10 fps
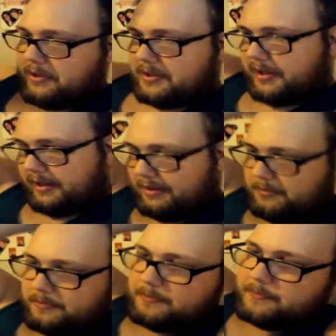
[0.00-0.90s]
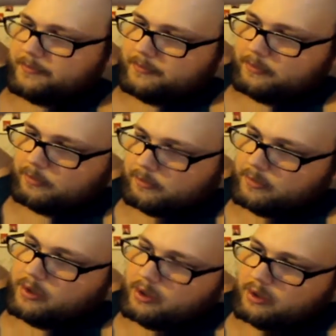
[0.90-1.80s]
books to come.
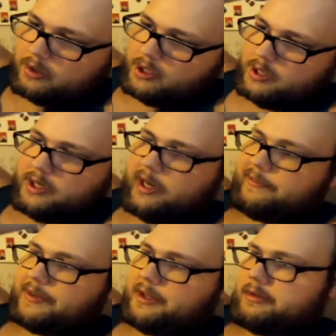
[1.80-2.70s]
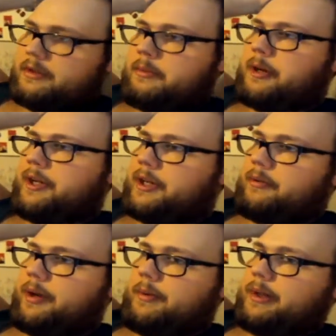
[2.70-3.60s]
And then after this one, I'm probably going
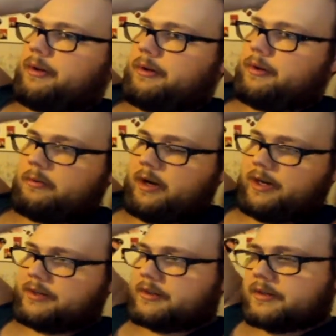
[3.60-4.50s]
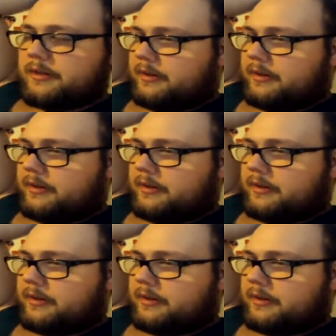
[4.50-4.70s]
to reread Lord of the Rings.